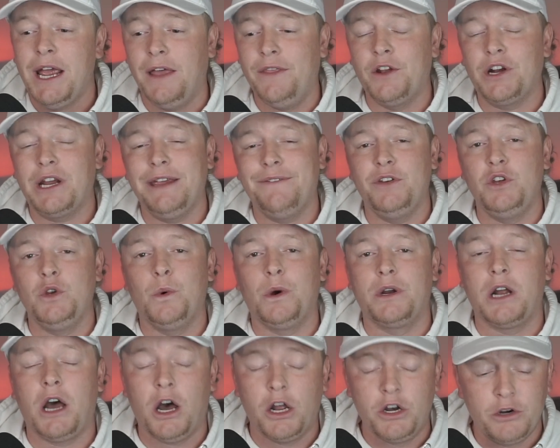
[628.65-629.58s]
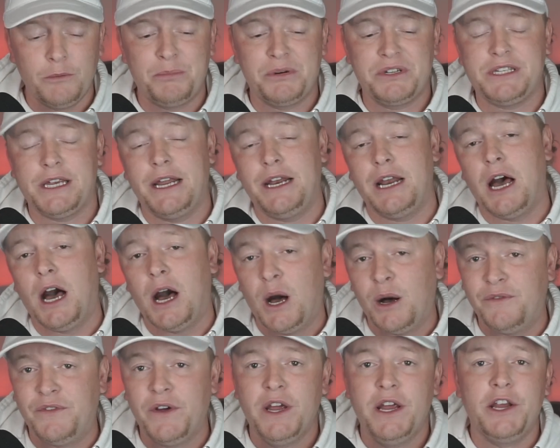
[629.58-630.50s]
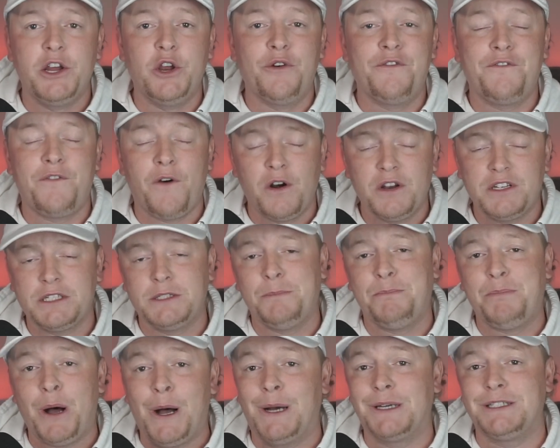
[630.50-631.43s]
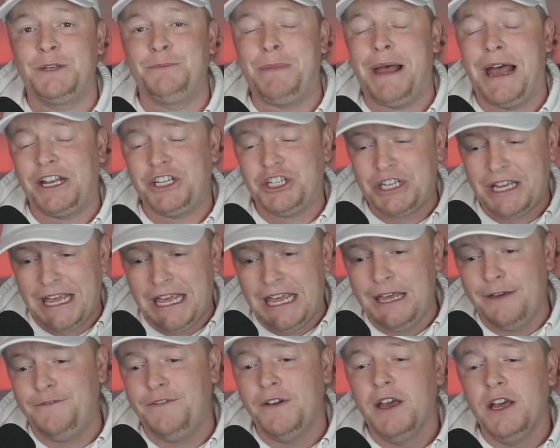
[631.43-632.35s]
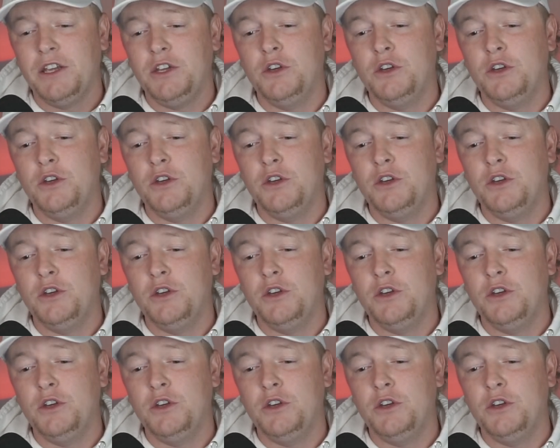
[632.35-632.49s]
and they're giving you 100% of your first deposit matched if